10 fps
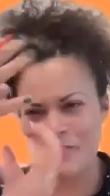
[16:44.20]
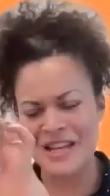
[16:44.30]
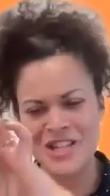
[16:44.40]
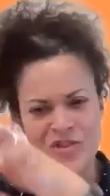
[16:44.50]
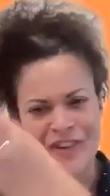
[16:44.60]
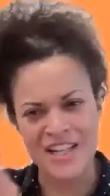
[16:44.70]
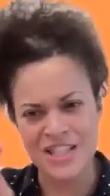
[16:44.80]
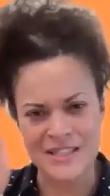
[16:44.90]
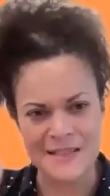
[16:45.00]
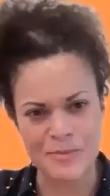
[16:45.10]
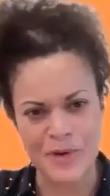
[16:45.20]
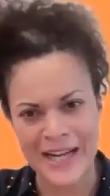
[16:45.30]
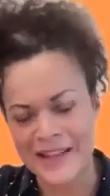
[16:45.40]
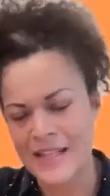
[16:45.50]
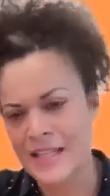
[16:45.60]
interactions
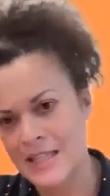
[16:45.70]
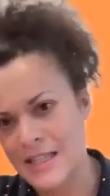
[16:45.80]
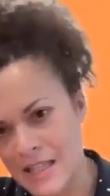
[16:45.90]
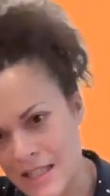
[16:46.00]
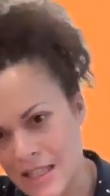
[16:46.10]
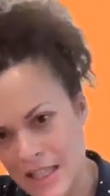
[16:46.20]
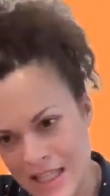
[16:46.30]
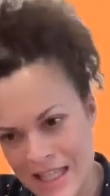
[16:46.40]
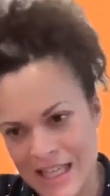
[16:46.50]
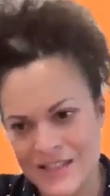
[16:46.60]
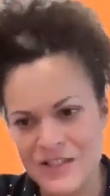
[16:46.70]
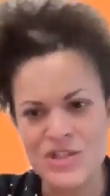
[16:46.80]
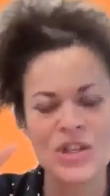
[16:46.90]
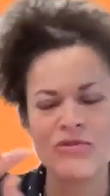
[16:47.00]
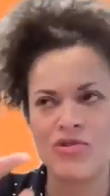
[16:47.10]
brain that
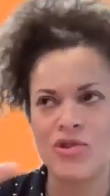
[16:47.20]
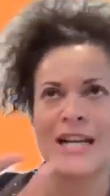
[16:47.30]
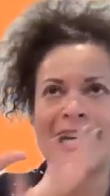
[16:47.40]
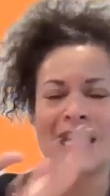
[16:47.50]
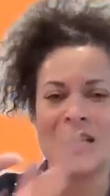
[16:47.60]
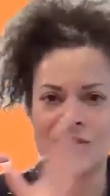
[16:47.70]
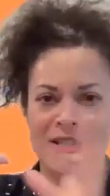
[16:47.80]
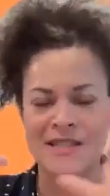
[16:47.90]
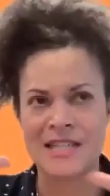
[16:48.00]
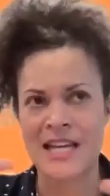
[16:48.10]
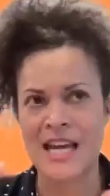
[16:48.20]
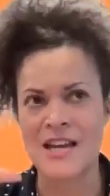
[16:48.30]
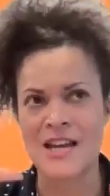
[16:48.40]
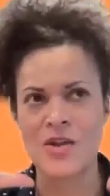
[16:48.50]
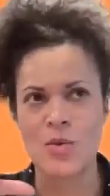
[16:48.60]
is really interested
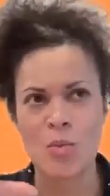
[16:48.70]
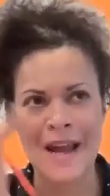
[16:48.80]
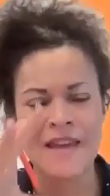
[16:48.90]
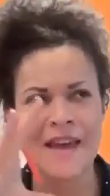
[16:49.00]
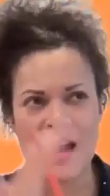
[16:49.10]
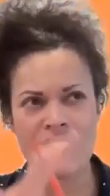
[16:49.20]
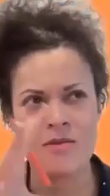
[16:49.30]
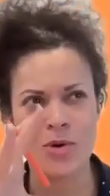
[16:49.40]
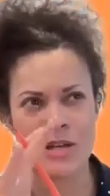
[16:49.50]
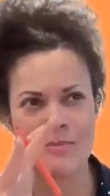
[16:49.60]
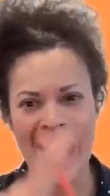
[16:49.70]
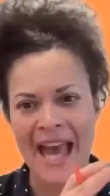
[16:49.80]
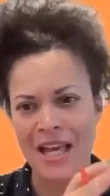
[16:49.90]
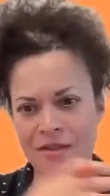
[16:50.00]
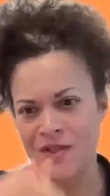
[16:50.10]
in the way that everybody
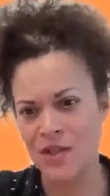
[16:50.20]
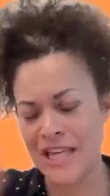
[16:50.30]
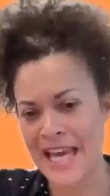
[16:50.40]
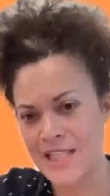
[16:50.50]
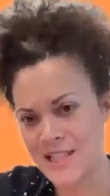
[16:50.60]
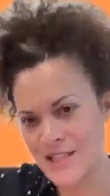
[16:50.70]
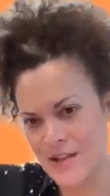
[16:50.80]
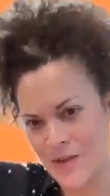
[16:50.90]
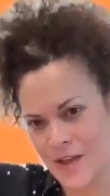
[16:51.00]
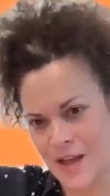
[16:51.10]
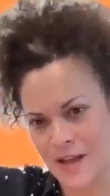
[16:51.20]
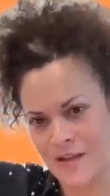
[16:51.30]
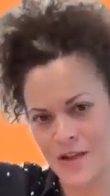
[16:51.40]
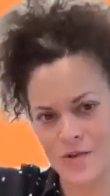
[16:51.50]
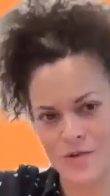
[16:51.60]
behaves to get to the
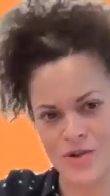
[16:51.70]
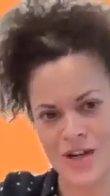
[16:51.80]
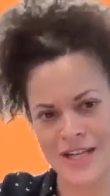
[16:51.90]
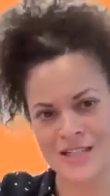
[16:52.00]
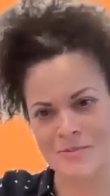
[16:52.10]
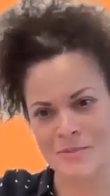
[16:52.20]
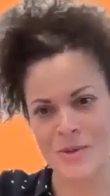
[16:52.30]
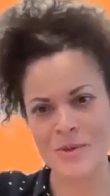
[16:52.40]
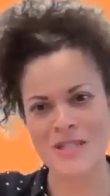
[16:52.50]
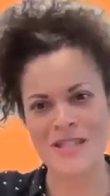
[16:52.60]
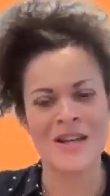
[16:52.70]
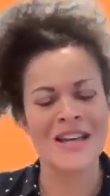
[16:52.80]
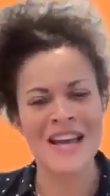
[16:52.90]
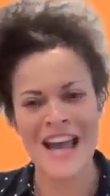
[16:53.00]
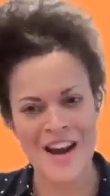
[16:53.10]
thing that you're trying to build. So,
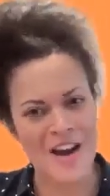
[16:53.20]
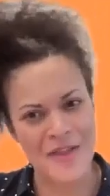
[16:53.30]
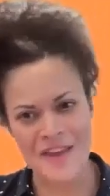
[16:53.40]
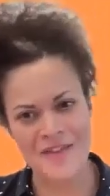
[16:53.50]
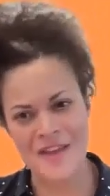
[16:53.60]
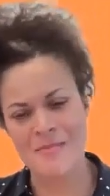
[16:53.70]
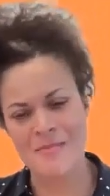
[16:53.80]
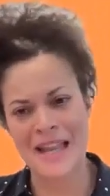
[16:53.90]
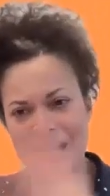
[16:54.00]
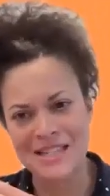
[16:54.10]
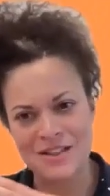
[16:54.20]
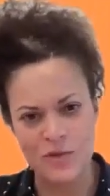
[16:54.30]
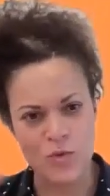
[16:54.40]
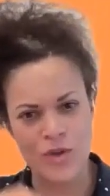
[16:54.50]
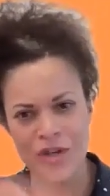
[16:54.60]
and I think that the blend
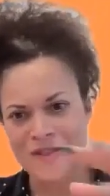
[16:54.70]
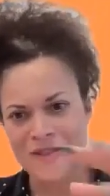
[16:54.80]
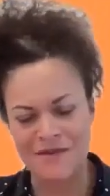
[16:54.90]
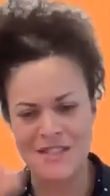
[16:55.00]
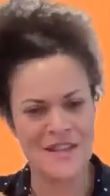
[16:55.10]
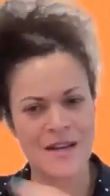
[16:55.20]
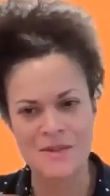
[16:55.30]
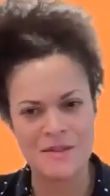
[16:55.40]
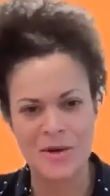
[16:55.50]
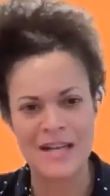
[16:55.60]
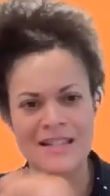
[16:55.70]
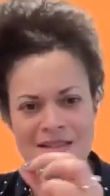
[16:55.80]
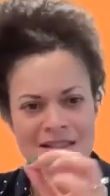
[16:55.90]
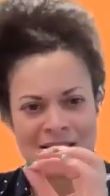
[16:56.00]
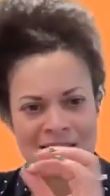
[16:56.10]
of all those different types of
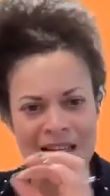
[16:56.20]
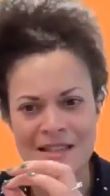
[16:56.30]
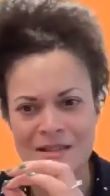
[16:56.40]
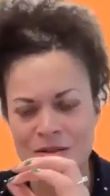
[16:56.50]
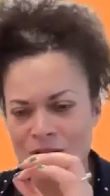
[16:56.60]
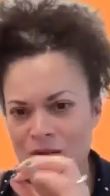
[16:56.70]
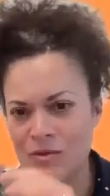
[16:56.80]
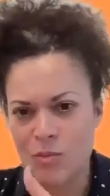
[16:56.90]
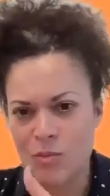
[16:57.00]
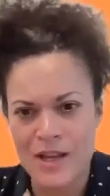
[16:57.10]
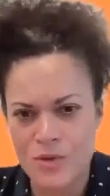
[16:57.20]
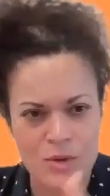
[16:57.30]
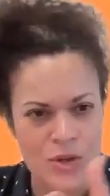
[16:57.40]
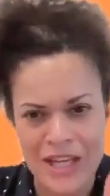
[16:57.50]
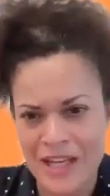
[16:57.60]
brains is where
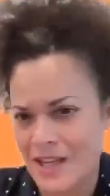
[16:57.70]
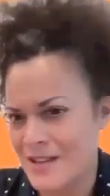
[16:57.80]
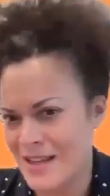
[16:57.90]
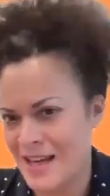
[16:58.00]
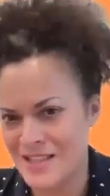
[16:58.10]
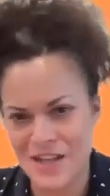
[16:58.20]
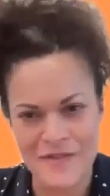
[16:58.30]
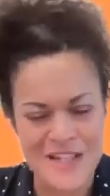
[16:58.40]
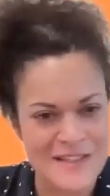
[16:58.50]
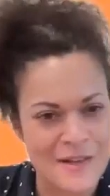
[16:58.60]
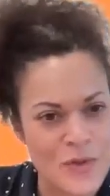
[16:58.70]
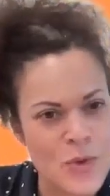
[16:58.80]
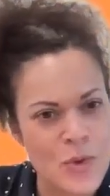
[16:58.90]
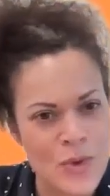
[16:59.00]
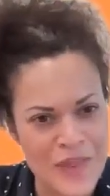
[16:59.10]
you're looking at that diversity of
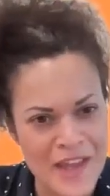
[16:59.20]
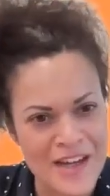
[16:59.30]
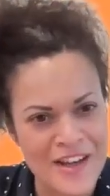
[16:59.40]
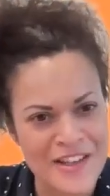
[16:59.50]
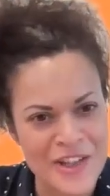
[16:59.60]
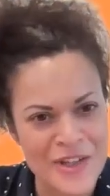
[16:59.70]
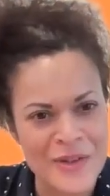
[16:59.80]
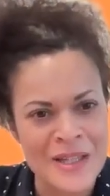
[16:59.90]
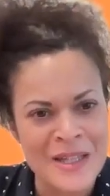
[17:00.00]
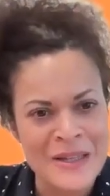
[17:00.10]
thought then, aren't you?